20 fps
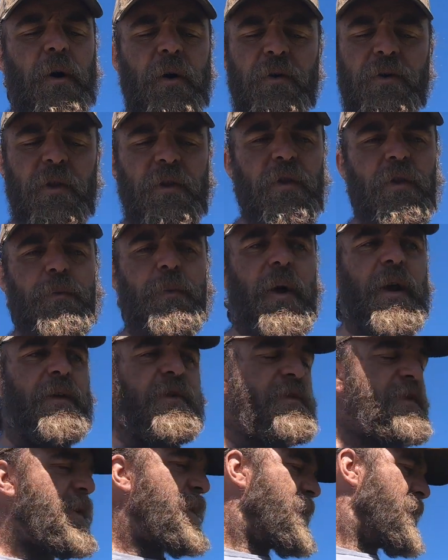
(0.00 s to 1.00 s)
Oh, and the
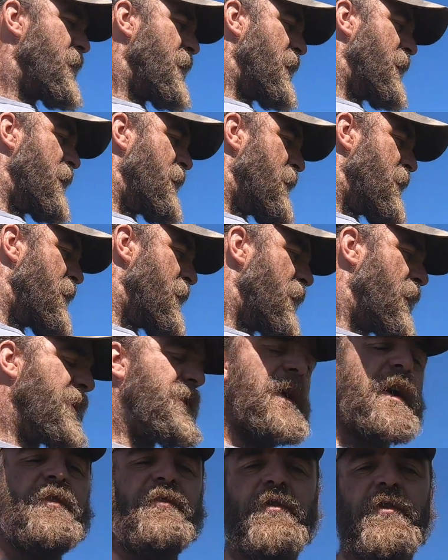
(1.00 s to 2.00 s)
lupines, they're a
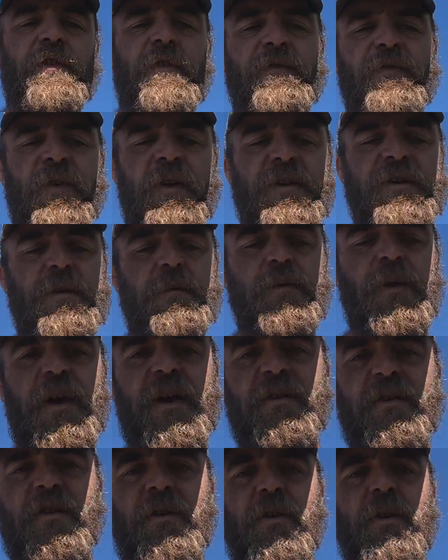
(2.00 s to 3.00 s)
nitrogen fixing
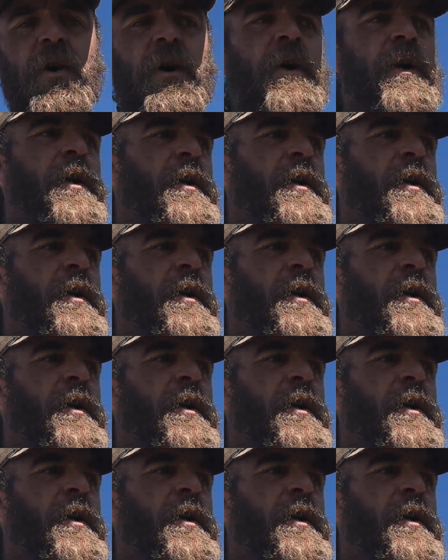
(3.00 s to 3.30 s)
plant too.